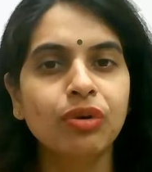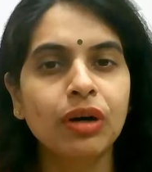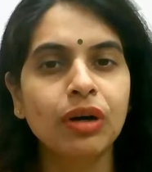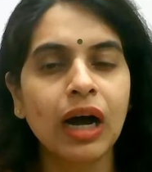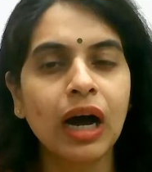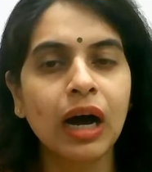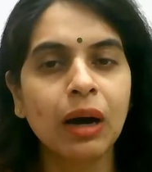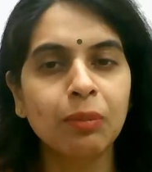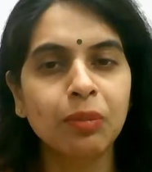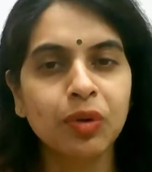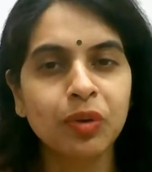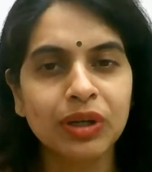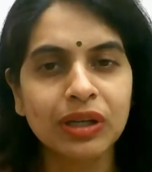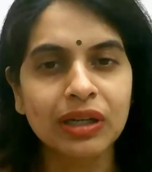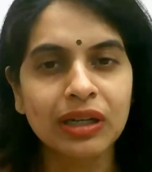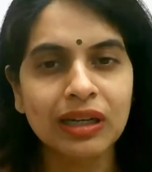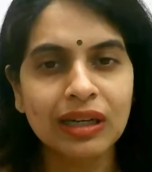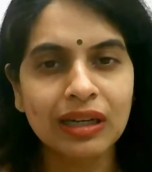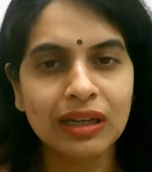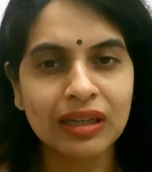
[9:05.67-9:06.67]

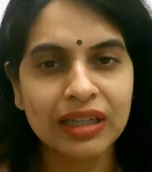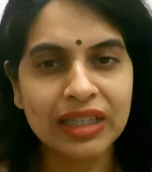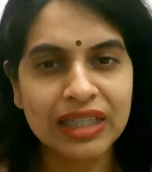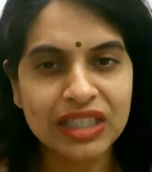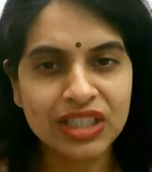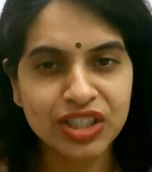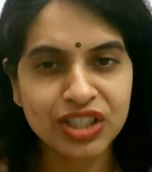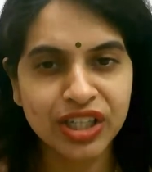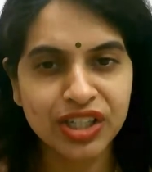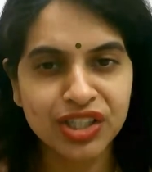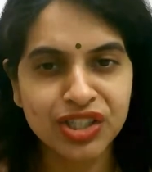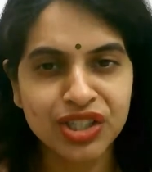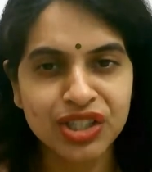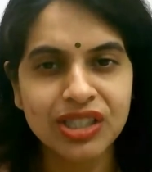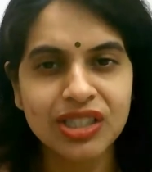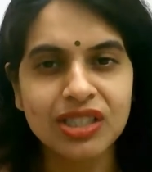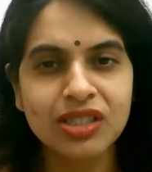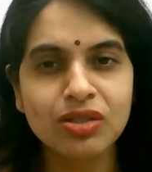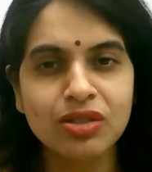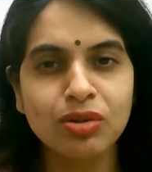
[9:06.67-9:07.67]
hormonal
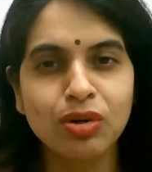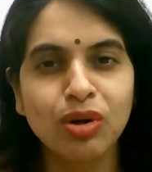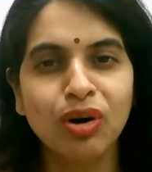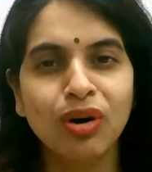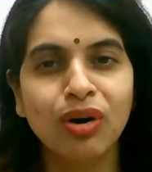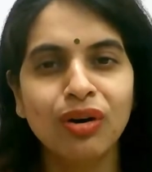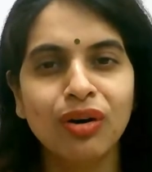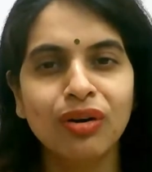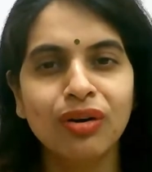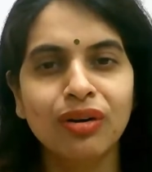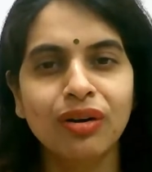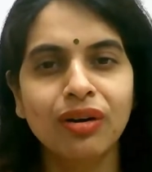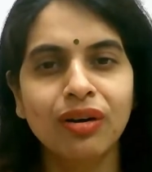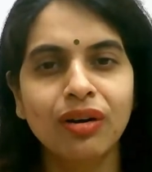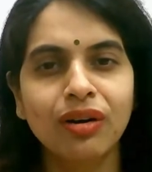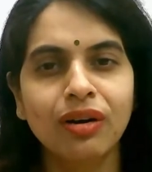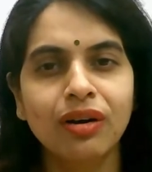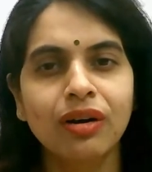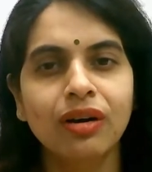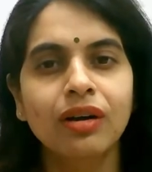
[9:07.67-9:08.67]
injections or
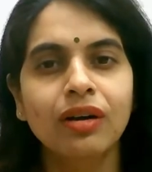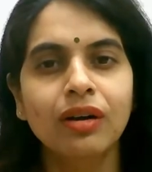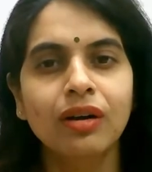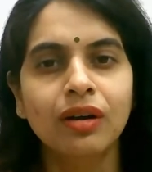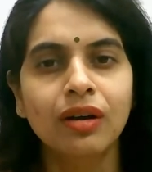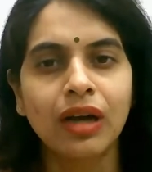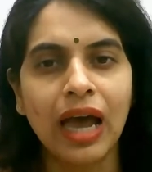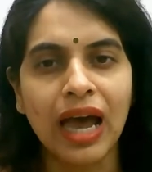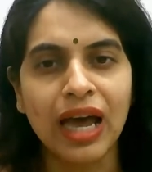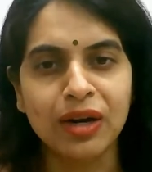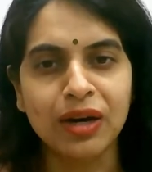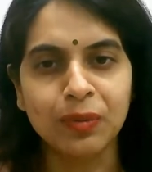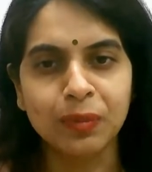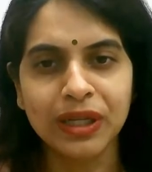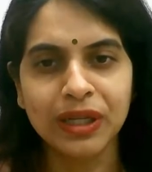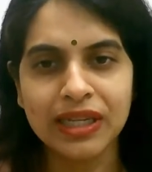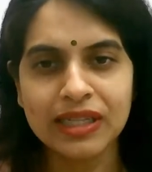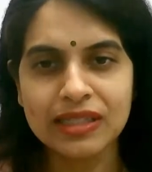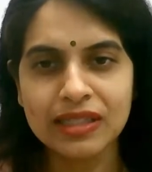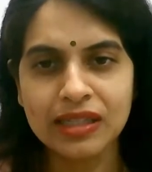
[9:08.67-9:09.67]

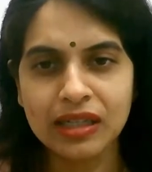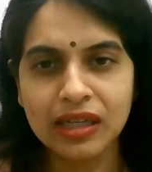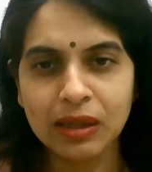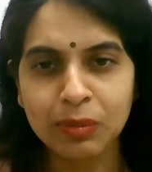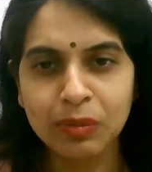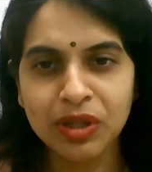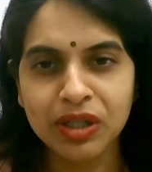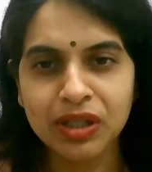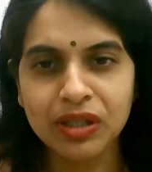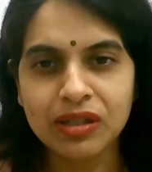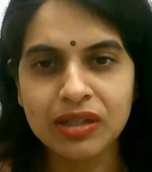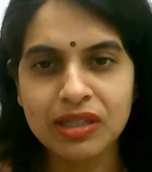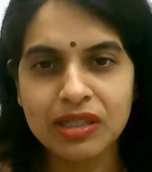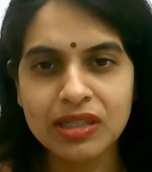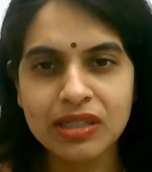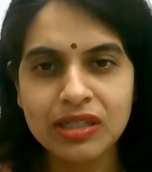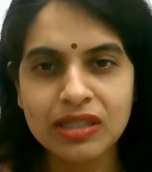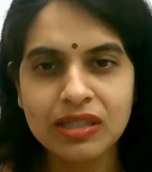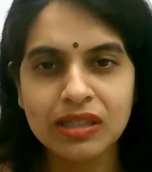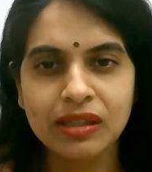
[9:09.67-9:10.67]
aromatase inhibitors,
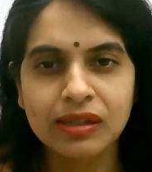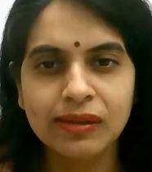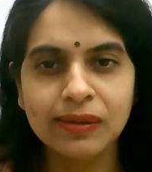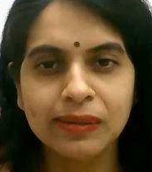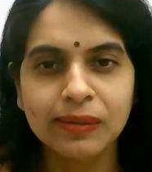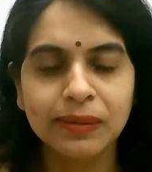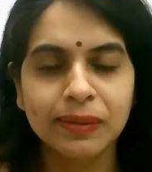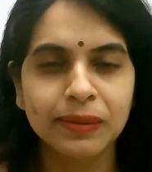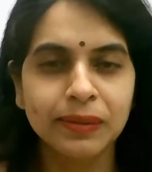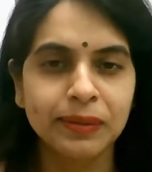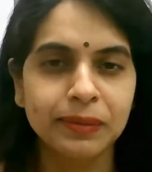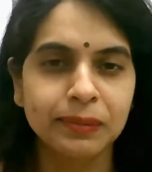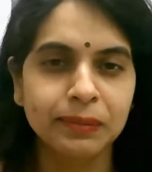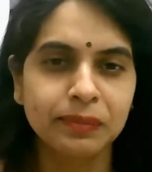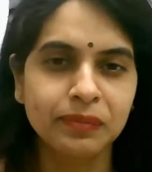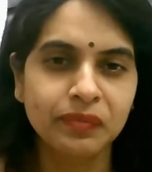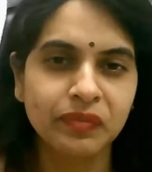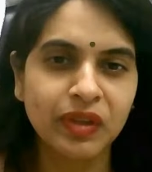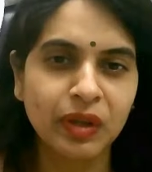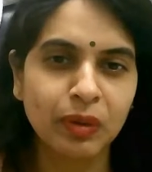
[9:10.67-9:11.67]

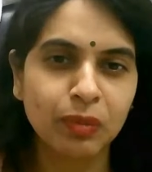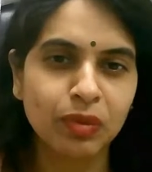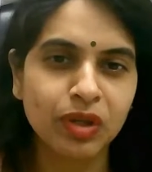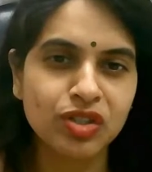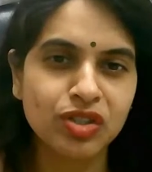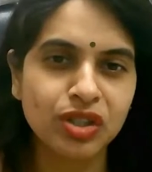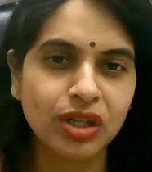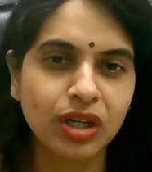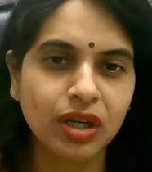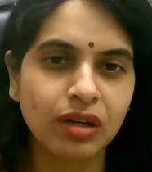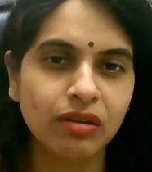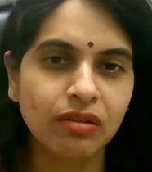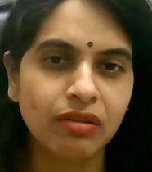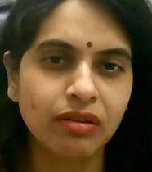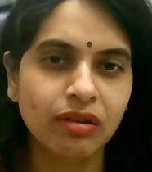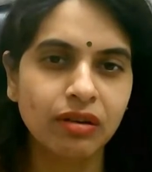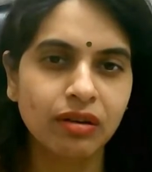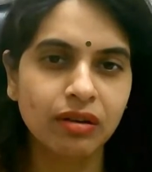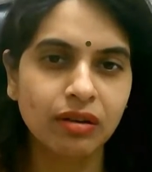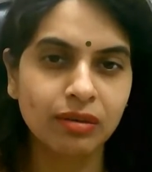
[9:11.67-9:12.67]
which are
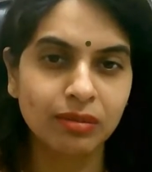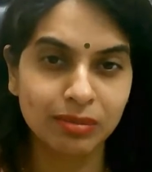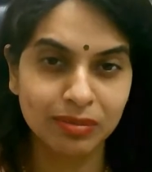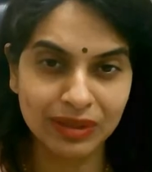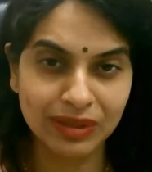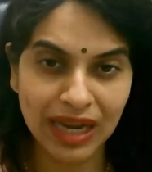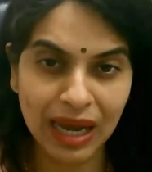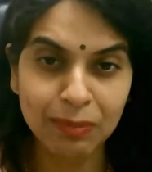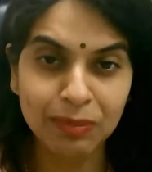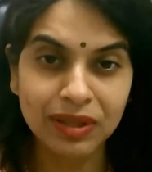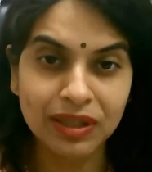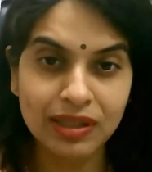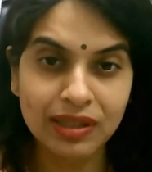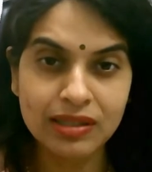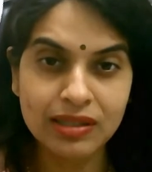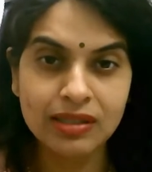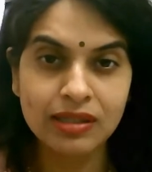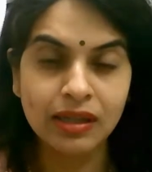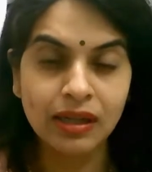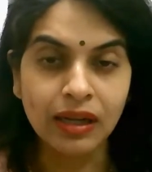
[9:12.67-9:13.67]

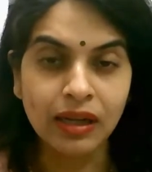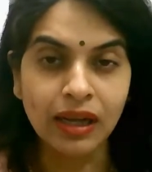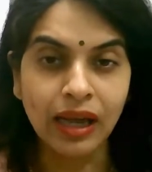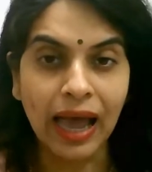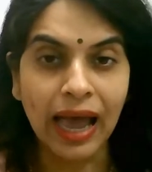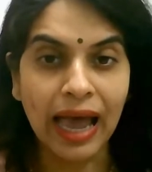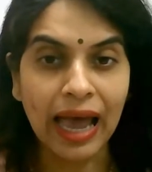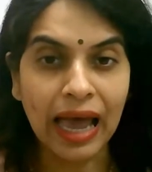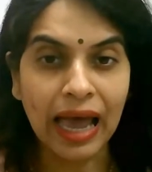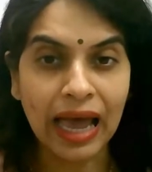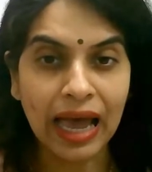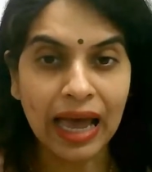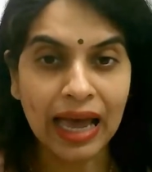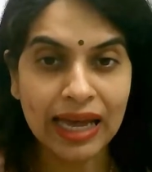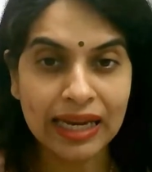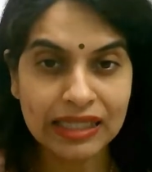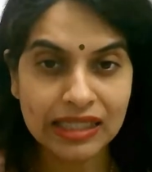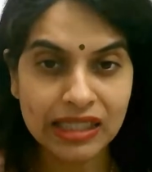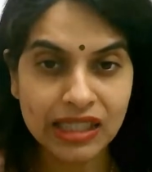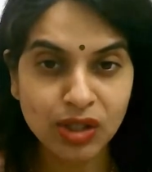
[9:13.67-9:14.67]
tablets,
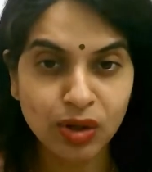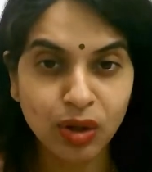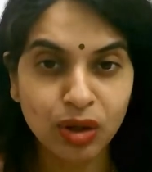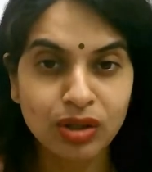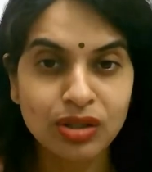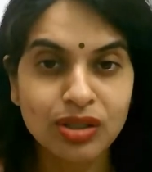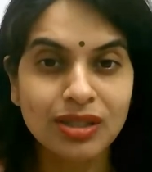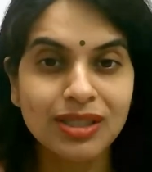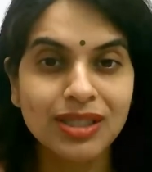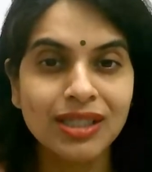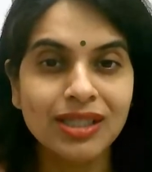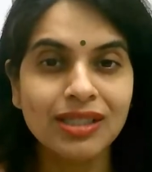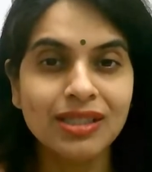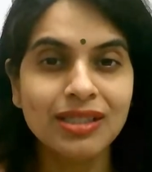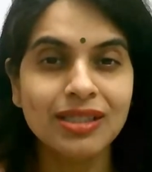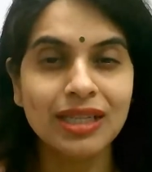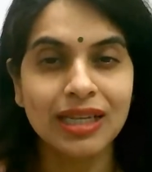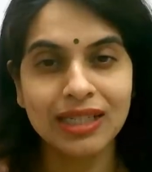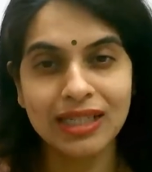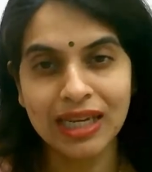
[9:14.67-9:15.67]

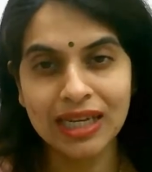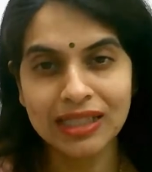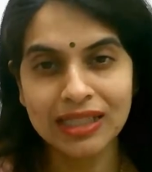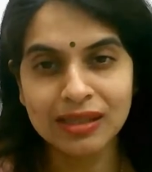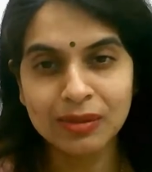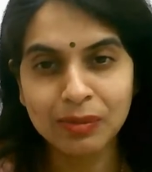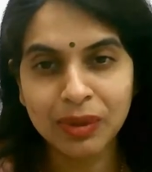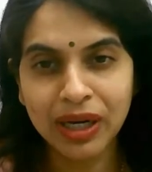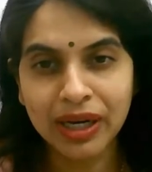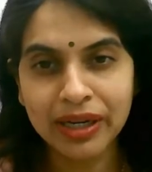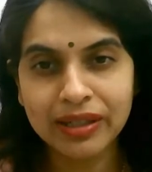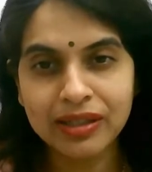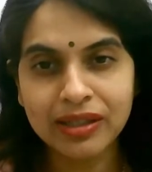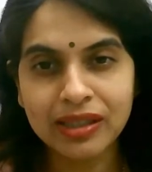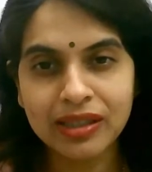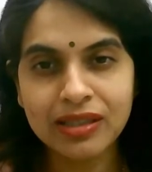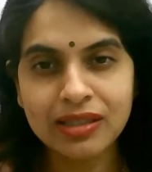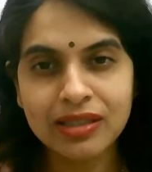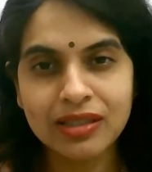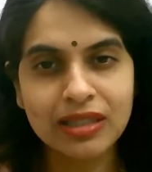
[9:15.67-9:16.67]
antioxidants, and
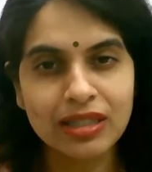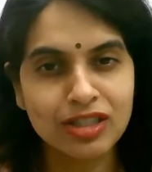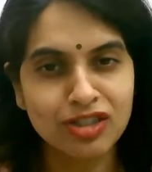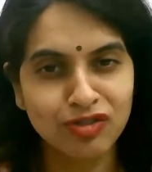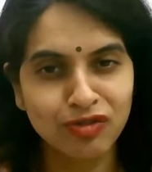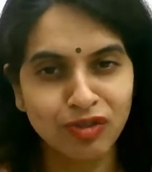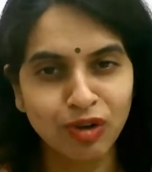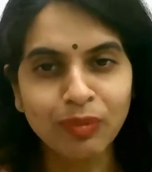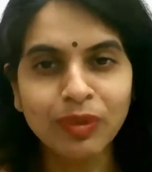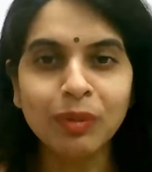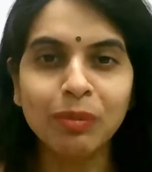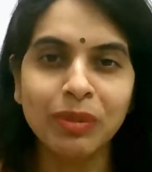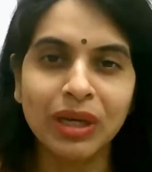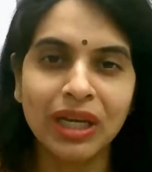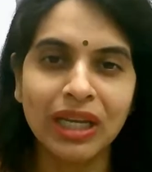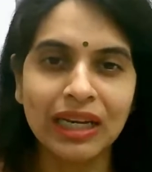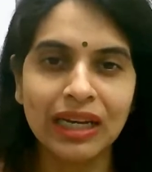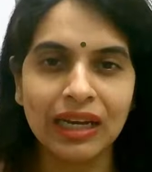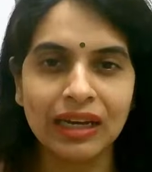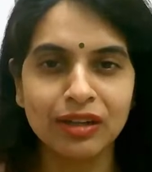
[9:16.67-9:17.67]
antibiotics. These form the
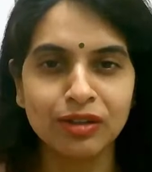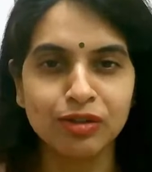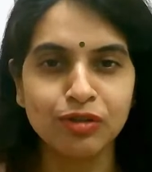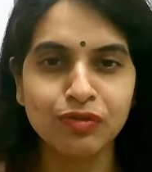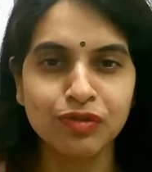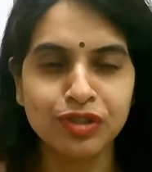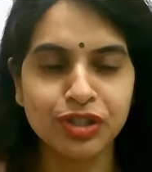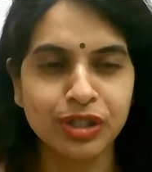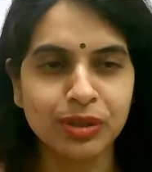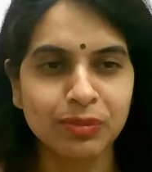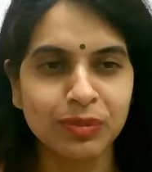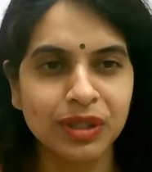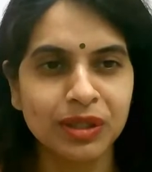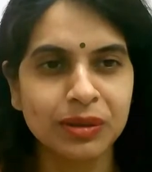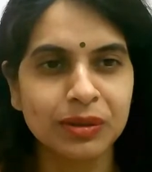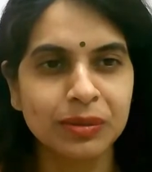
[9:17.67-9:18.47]
main line of treatment.